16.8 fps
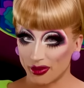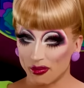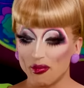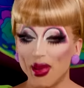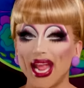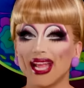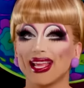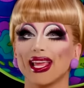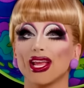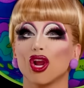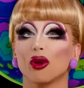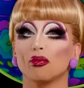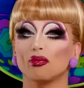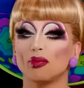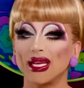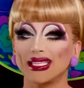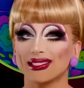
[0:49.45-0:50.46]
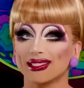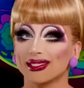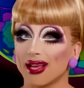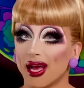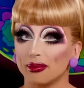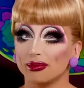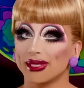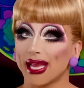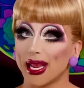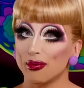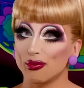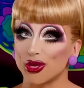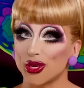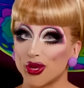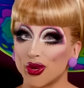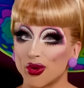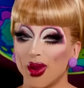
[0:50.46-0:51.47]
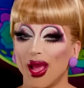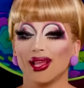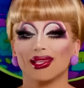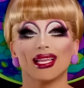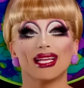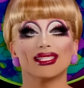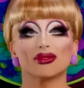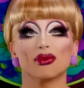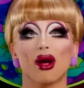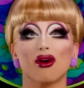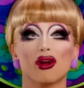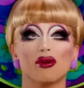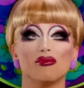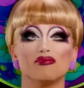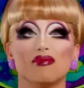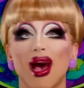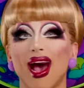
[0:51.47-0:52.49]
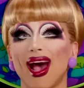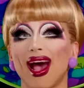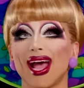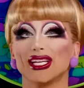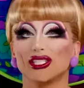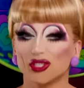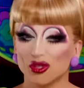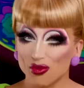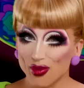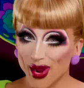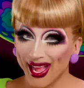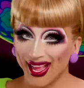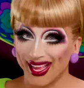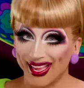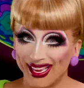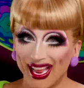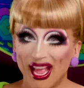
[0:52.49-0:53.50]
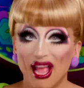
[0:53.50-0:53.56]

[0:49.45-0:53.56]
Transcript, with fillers: Making her pit stop debut, let's welcome my twin,